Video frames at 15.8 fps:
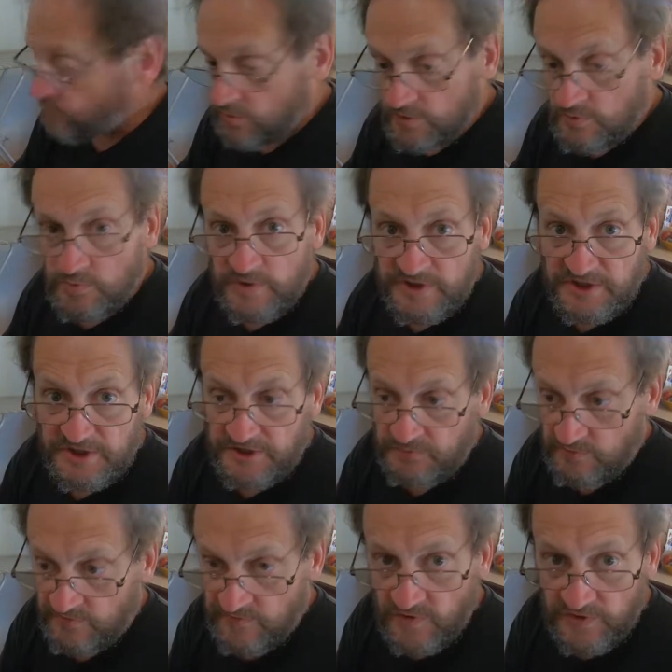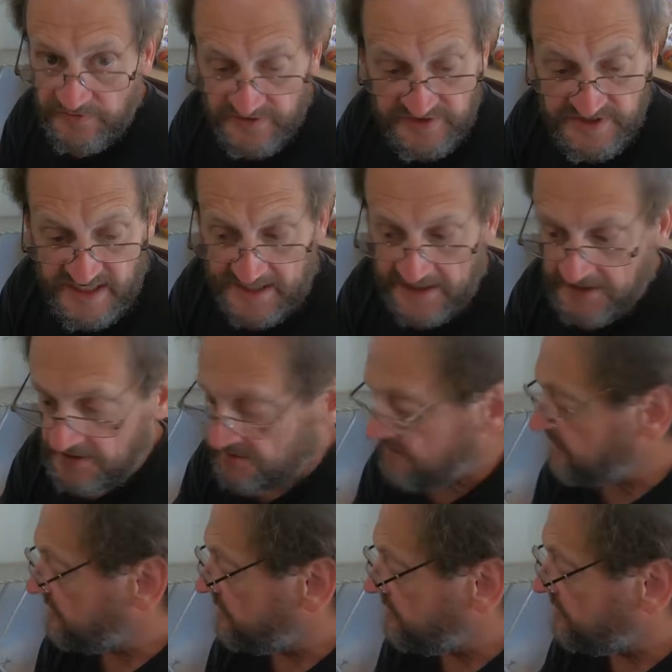what do we need? We've got the jacket.
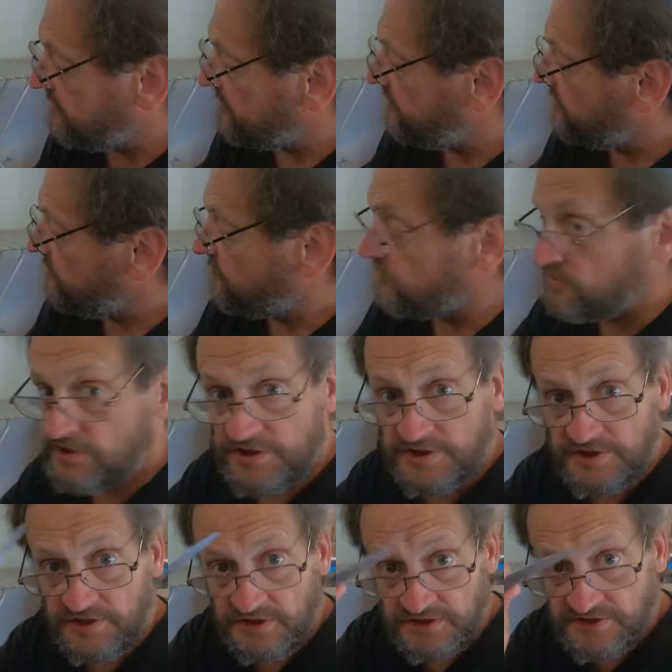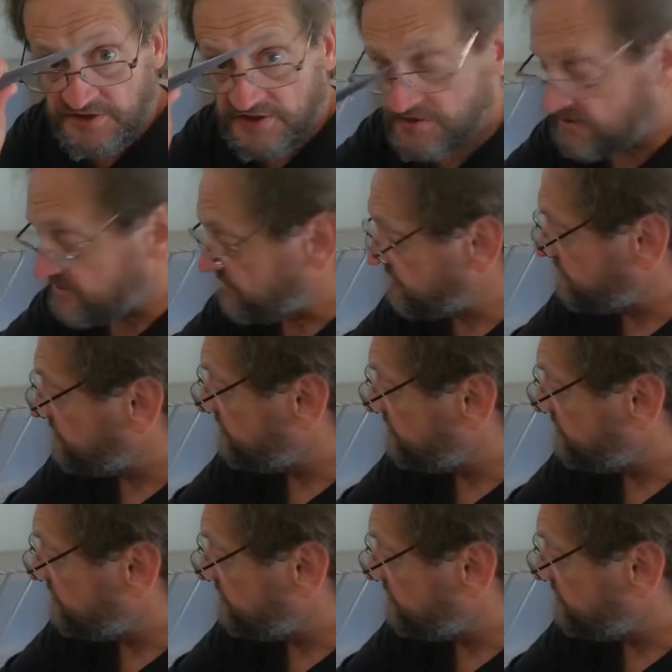We'll need scissors.